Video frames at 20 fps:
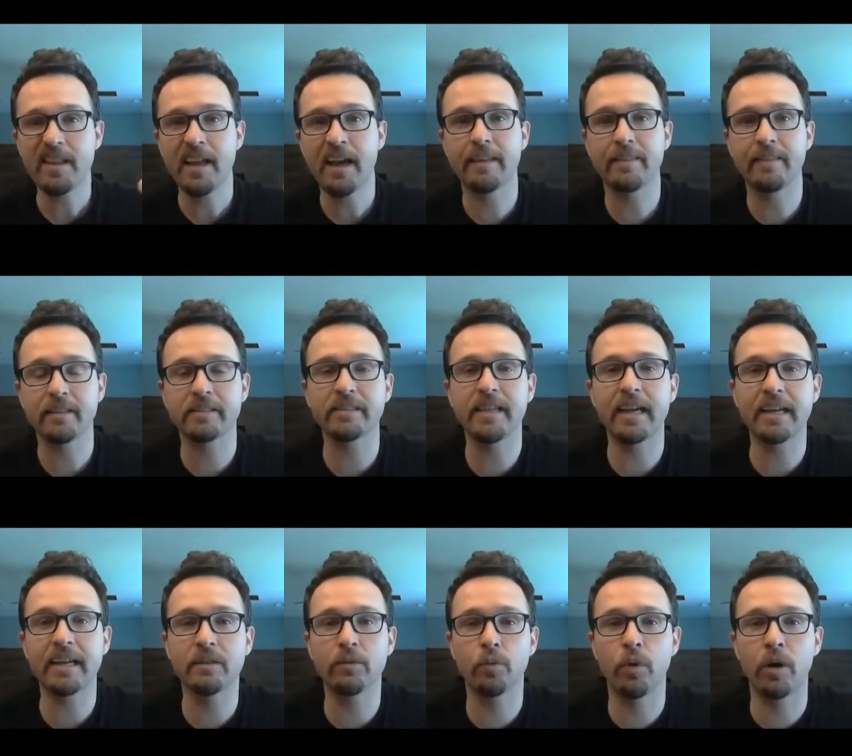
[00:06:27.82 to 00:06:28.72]
and the
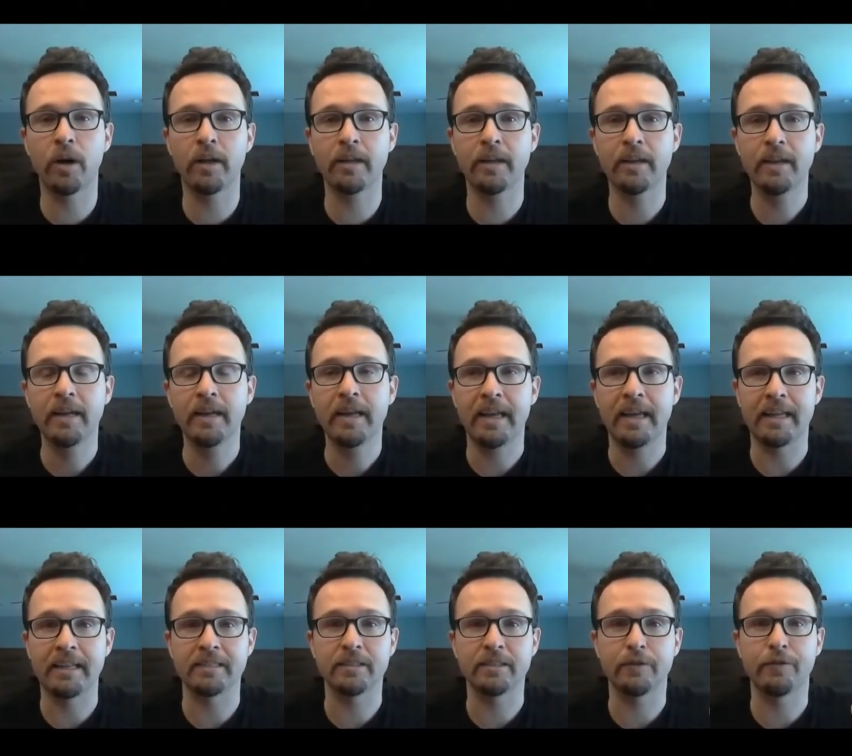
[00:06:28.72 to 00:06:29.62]
second one
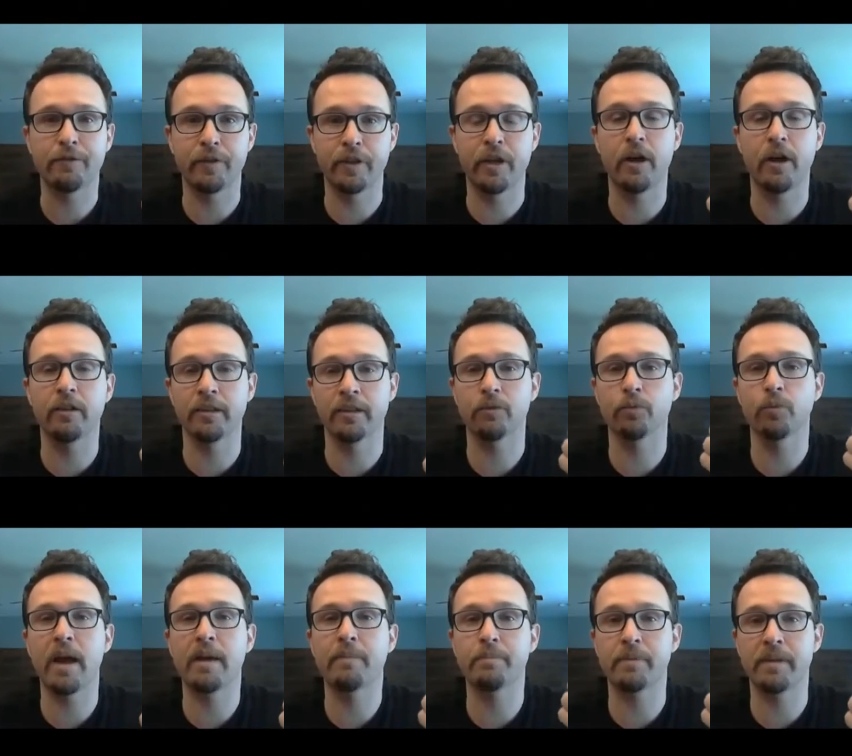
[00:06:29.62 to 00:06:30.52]
is phenolic
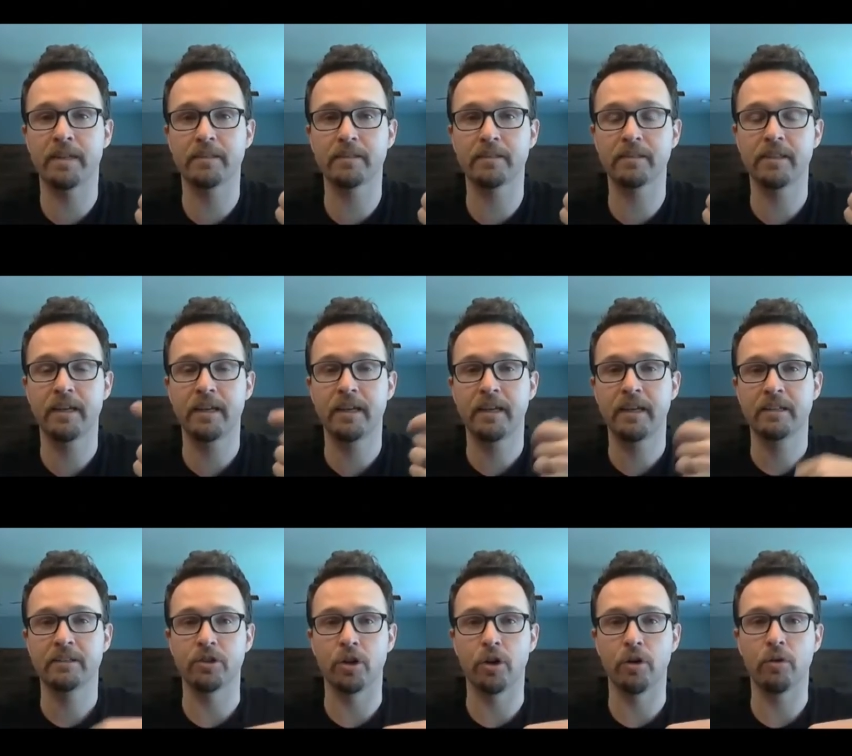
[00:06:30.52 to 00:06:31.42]
ripeness.
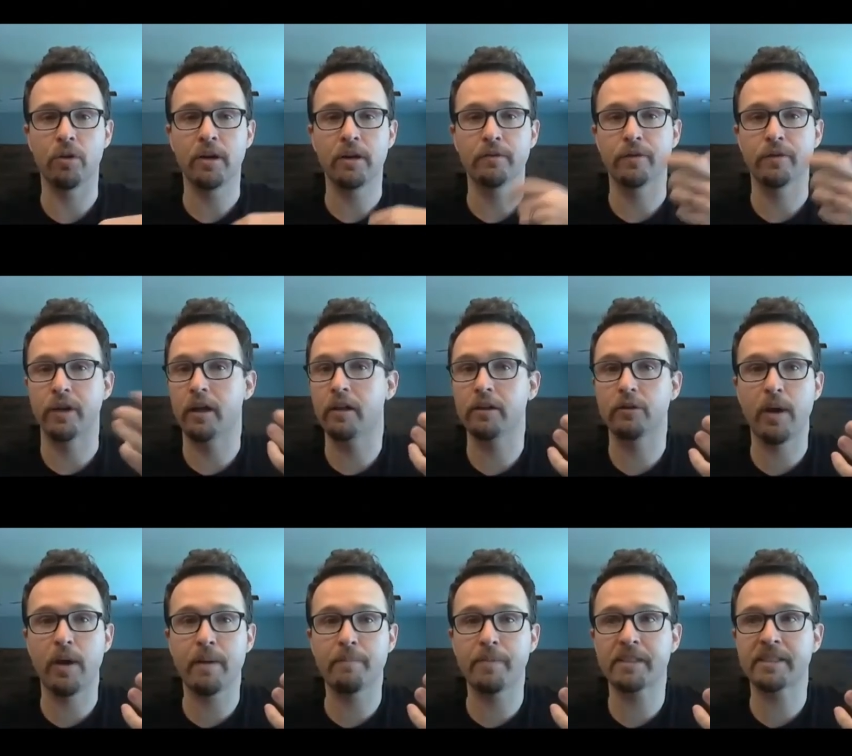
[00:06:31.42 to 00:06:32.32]
So phenolic
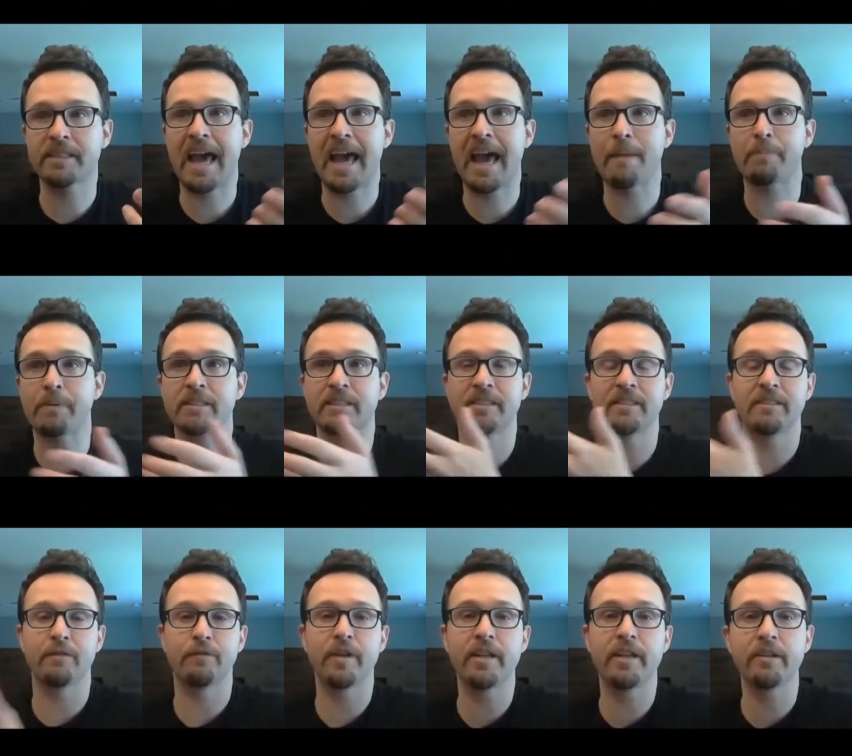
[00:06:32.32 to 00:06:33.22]
ripeness happens in
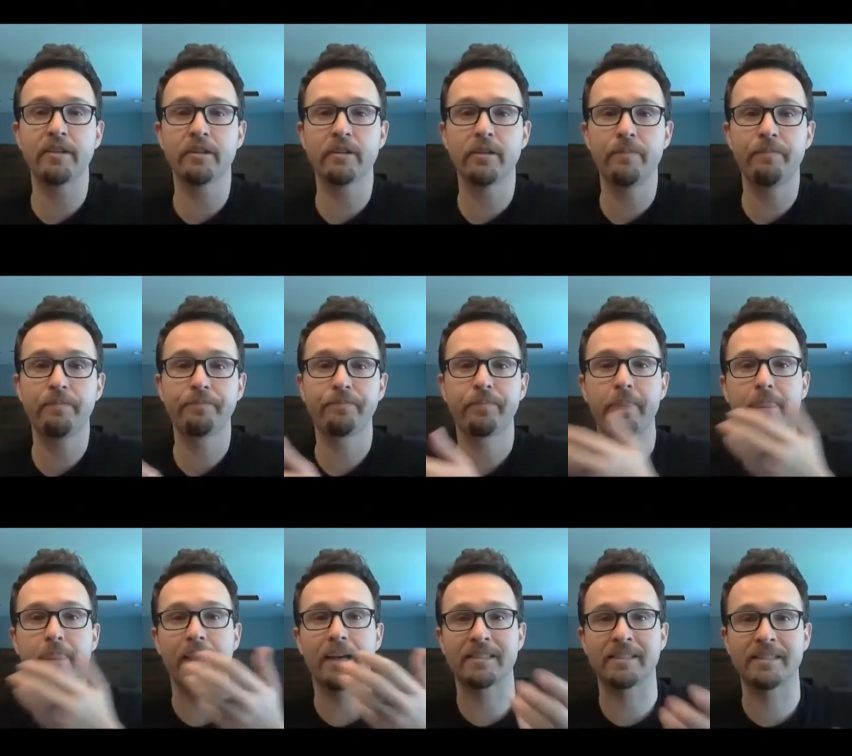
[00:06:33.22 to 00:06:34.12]
the vineyard,
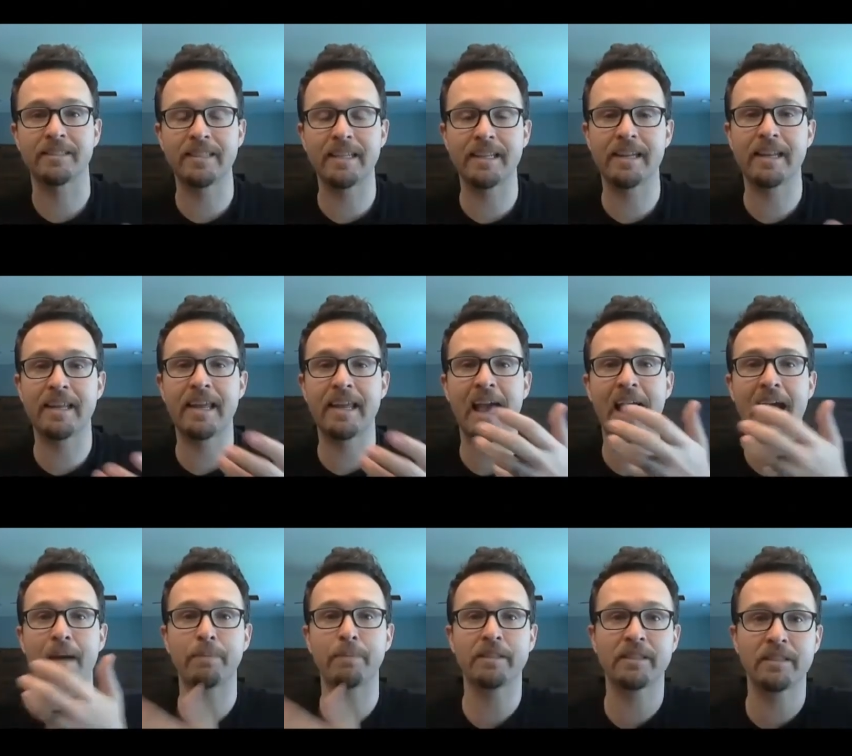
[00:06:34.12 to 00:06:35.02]
acidity
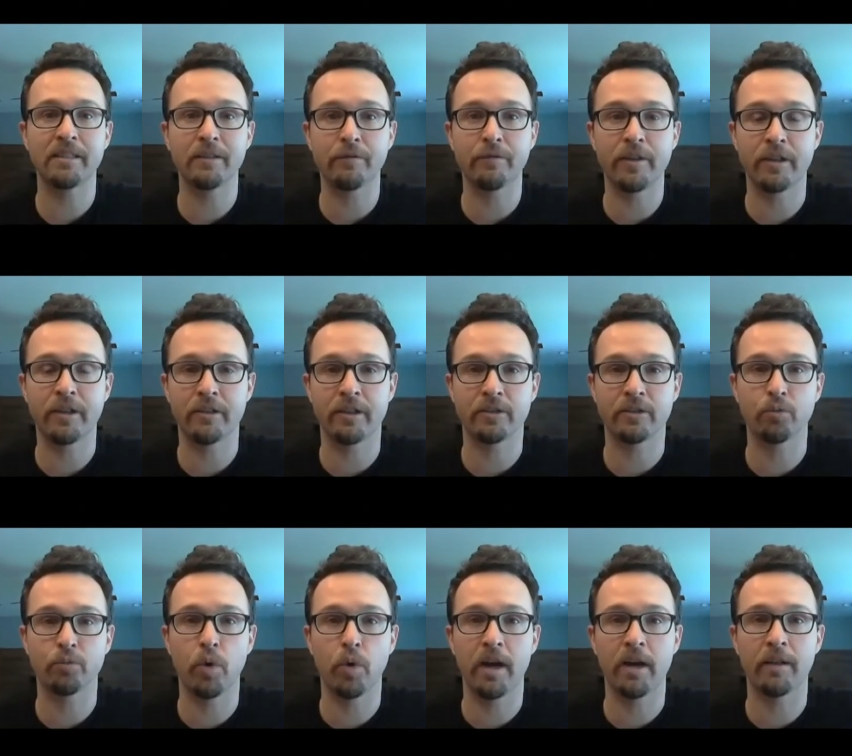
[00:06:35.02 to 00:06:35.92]
happens in the vineyard as
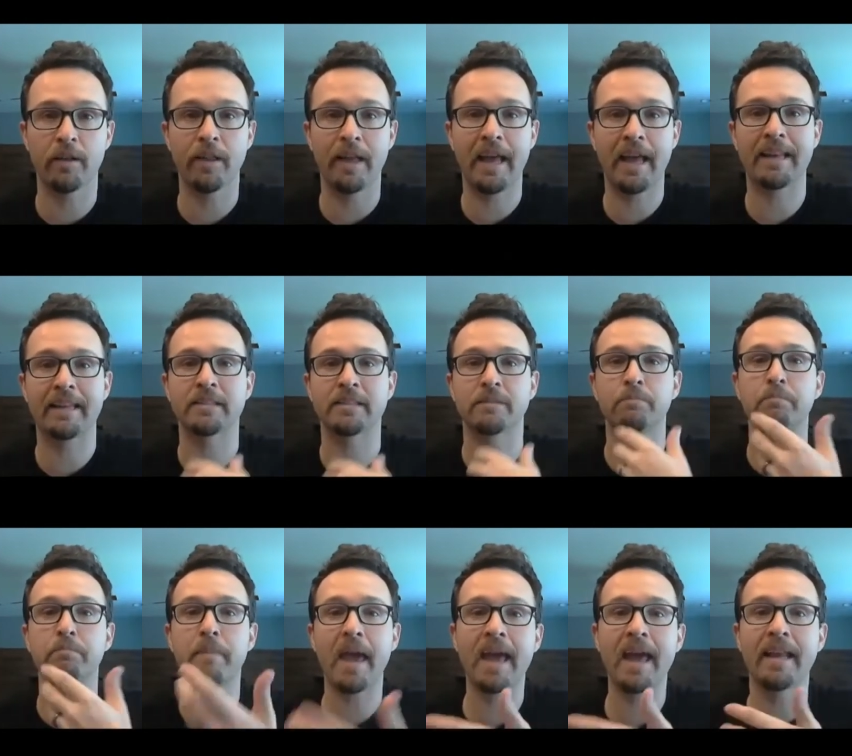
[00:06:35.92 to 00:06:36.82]
well, and is
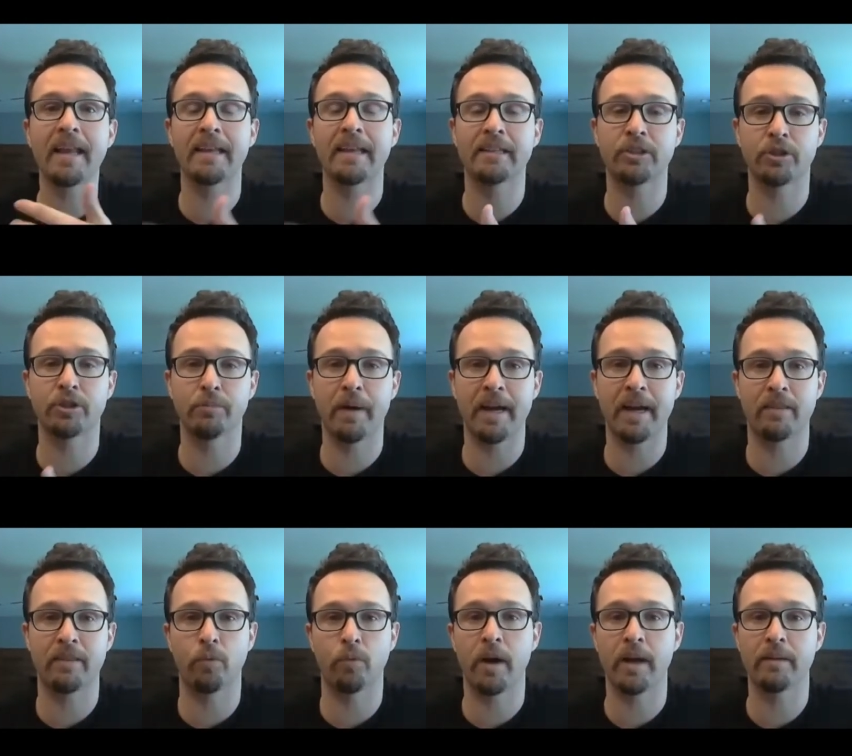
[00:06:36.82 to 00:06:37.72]
managed by
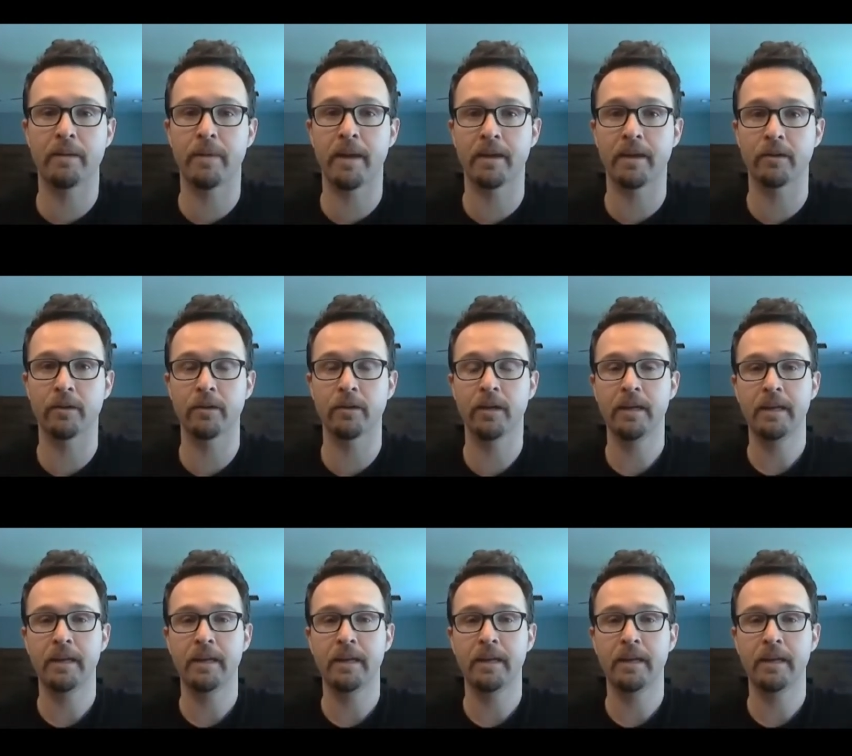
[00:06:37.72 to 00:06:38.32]
the winemaker.